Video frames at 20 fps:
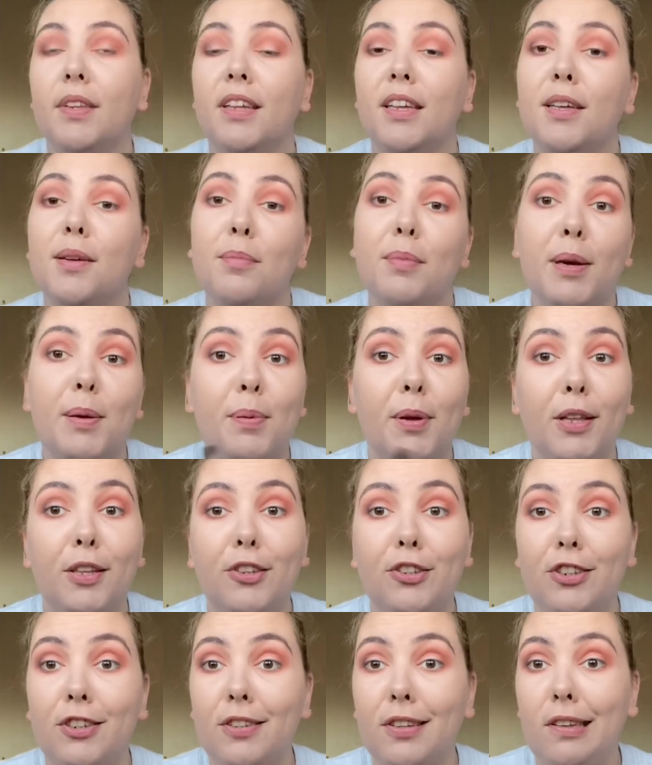My
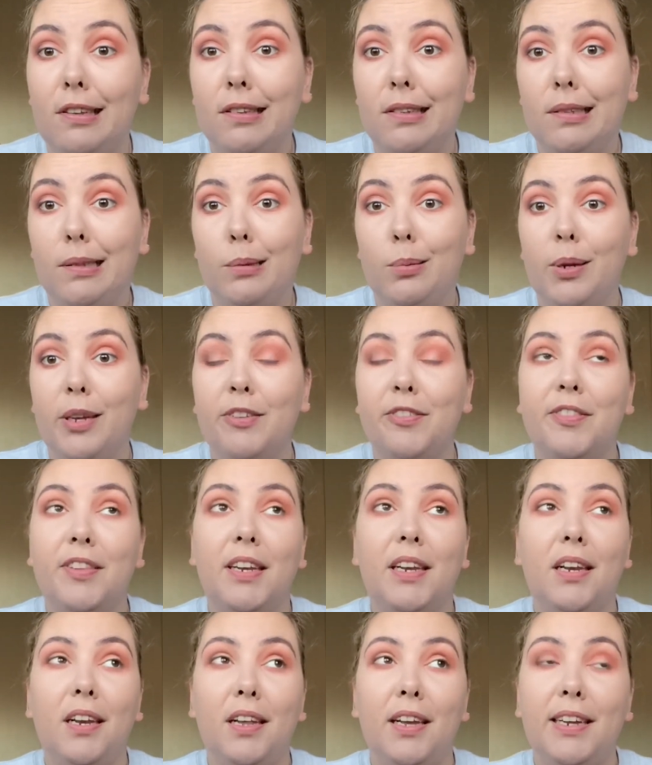apologies also if the
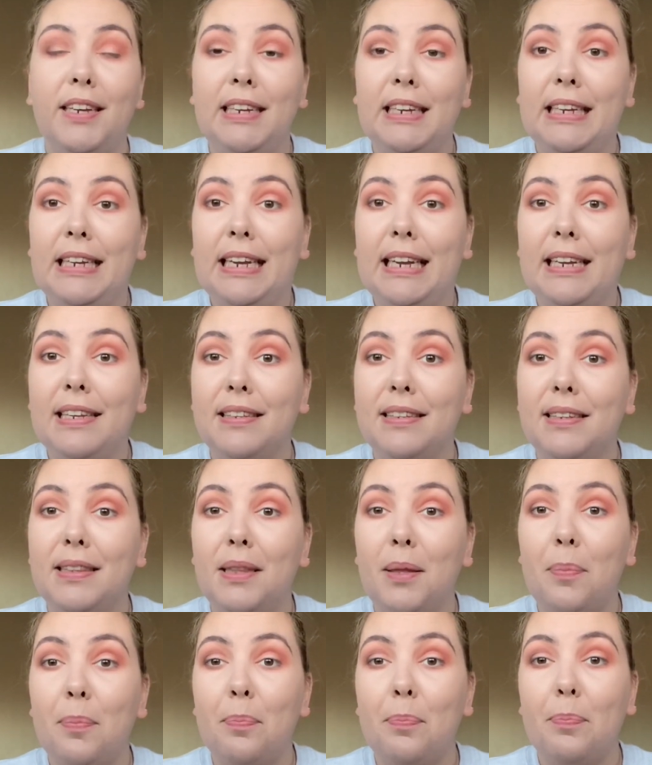lighting isn't
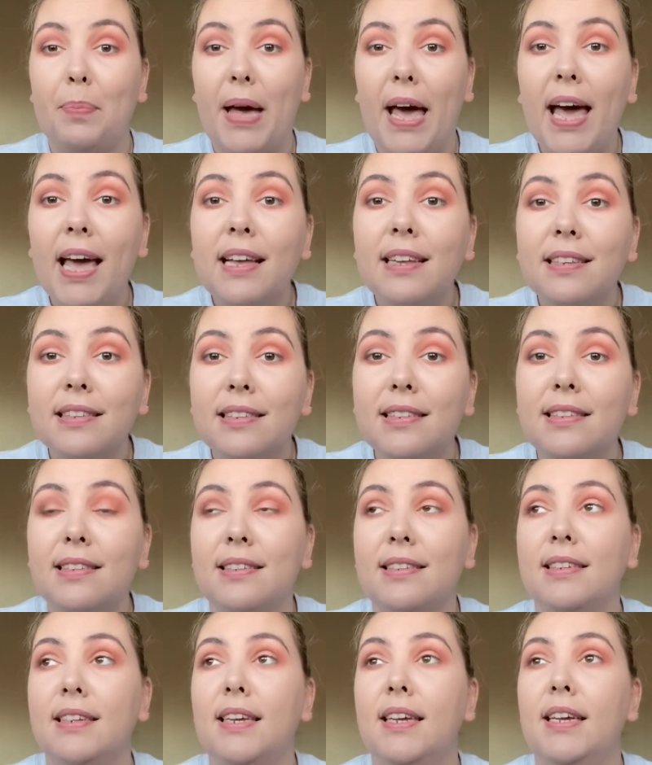the
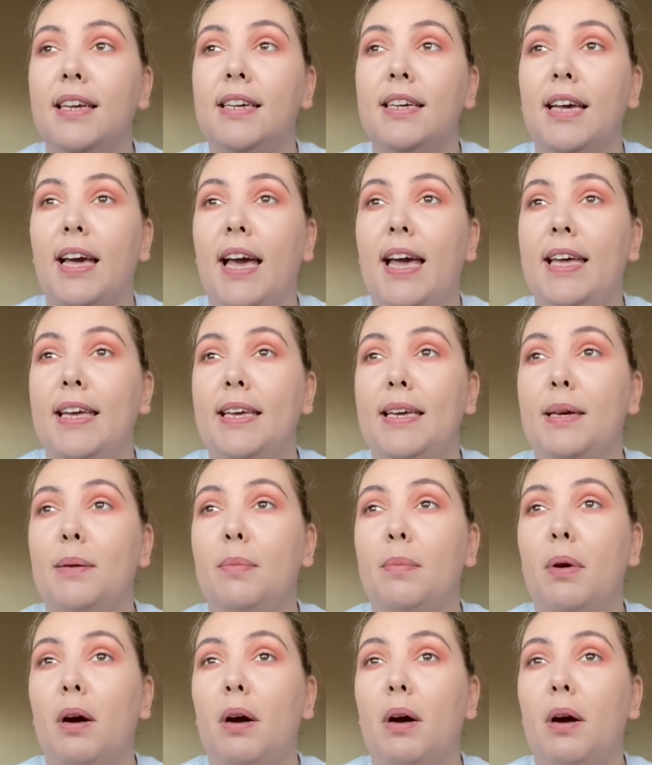best. Coming